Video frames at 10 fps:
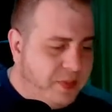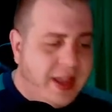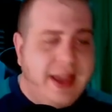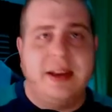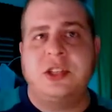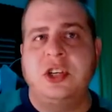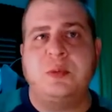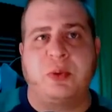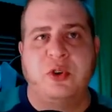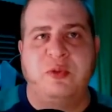And it's
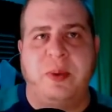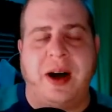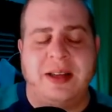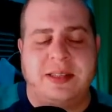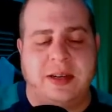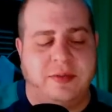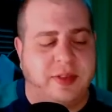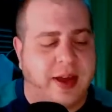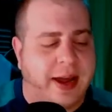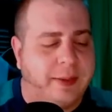just proof positive
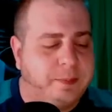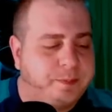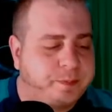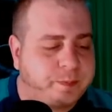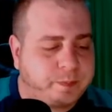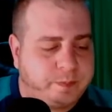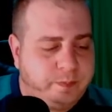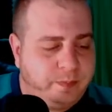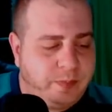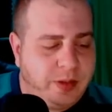that,
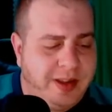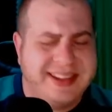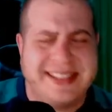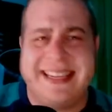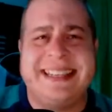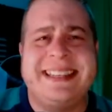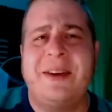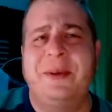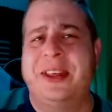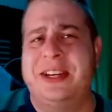because he's
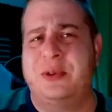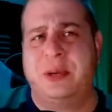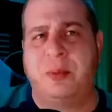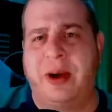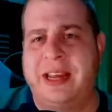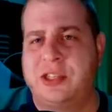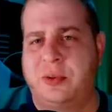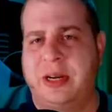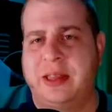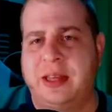not really doing breaks
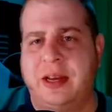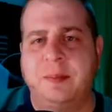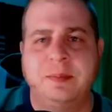or anything.